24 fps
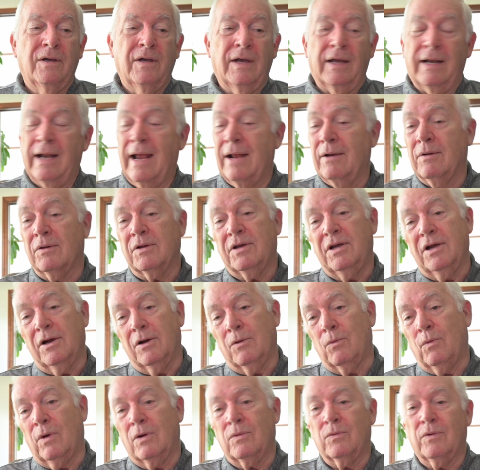And I don't
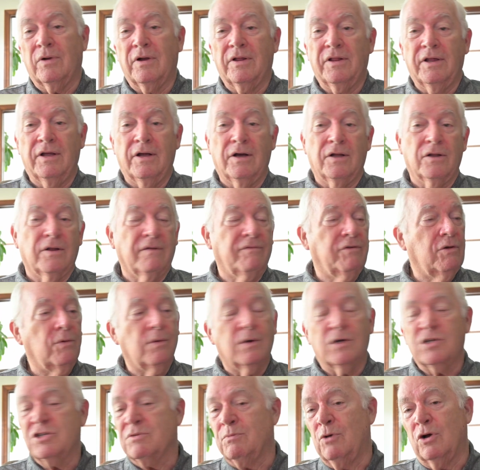care one way or the other. If you
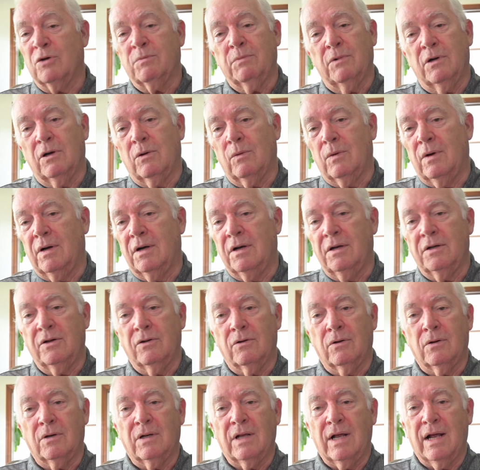want to smoke marijuana in
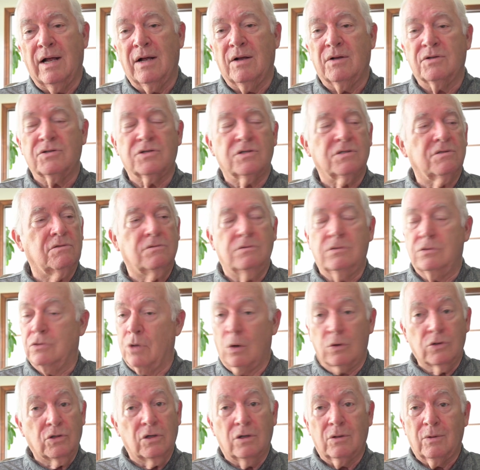your own house,
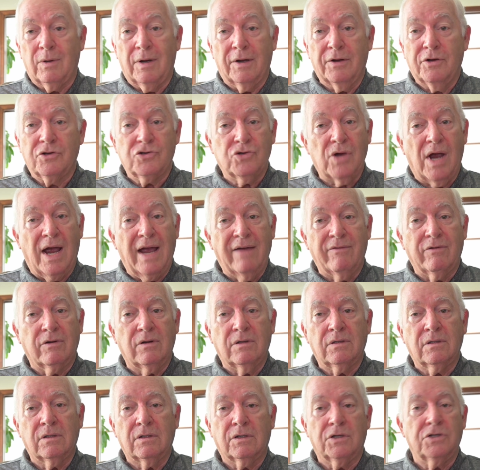don't do it while you're
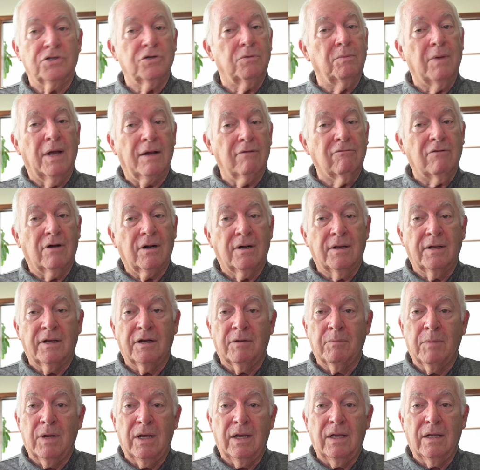driving because you might run
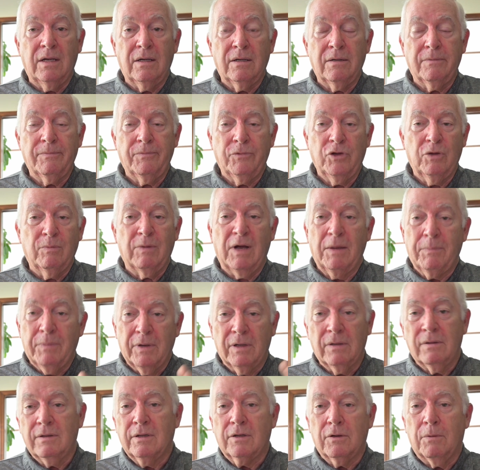into me. You might
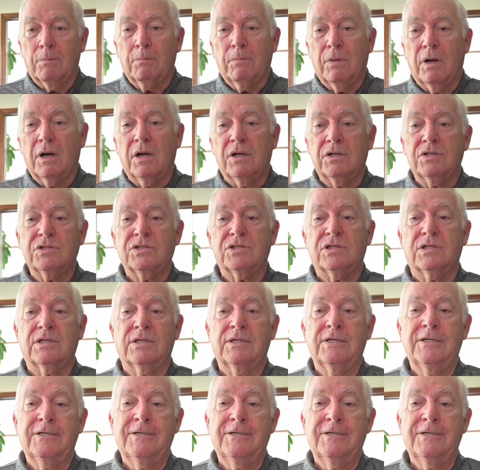be a little buzzed.